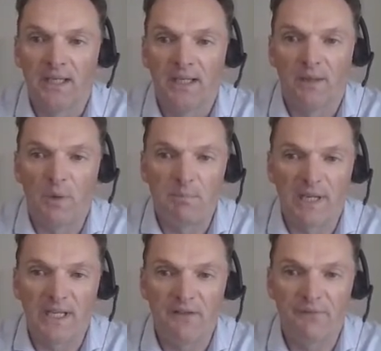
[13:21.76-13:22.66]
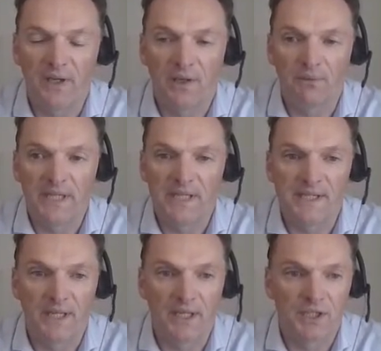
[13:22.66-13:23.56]
And we believe our
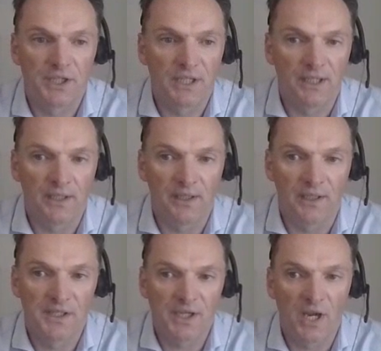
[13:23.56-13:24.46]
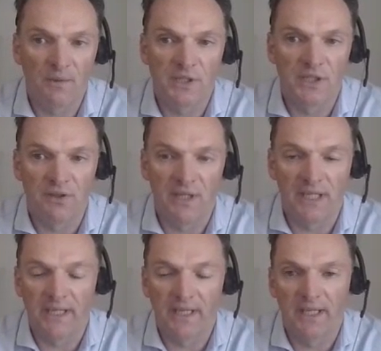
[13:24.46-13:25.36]
research at the time was
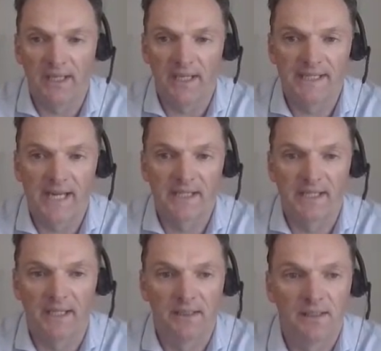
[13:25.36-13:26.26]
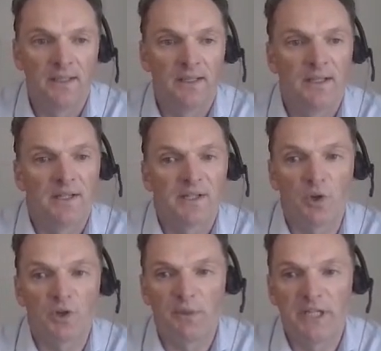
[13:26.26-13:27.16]
unique in the sector. So
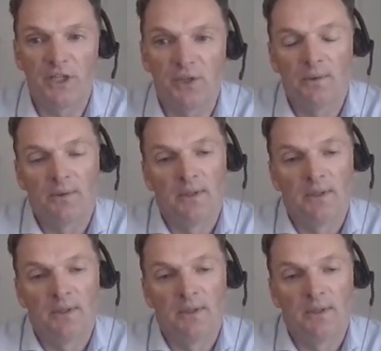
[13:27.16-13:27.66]
what did we do?